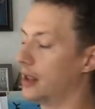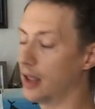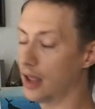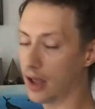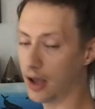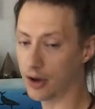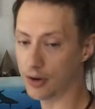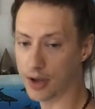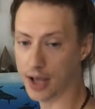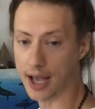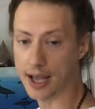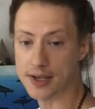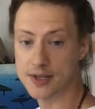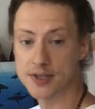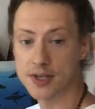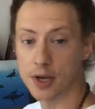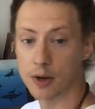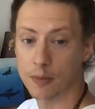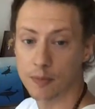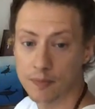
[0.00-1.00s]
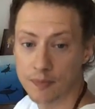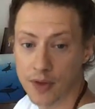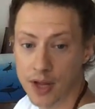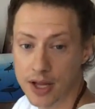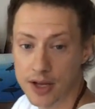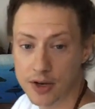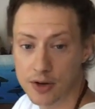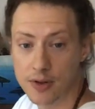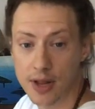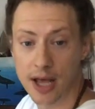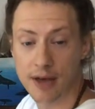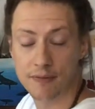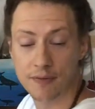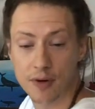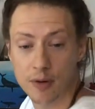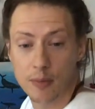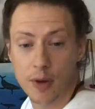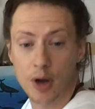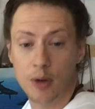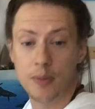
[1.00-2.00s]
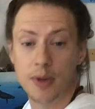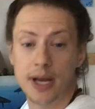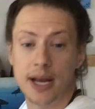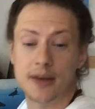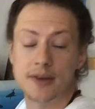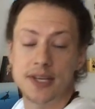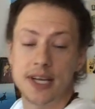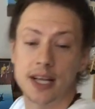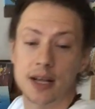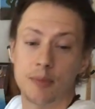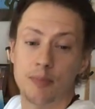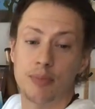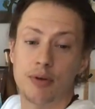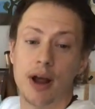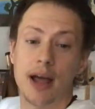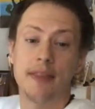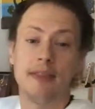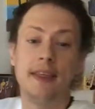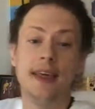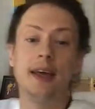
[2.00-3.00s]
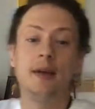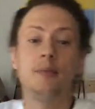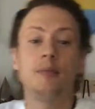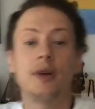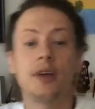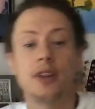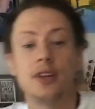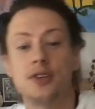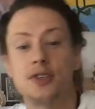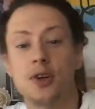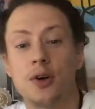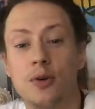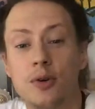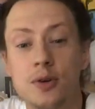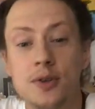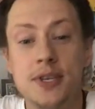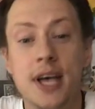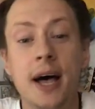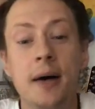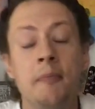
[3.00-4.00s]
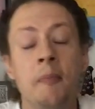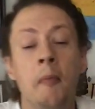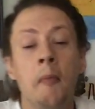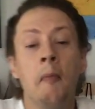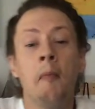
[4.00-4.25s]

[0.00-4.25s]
Okay, so do that for a moment. Now take a breath in, bring the shoulders up.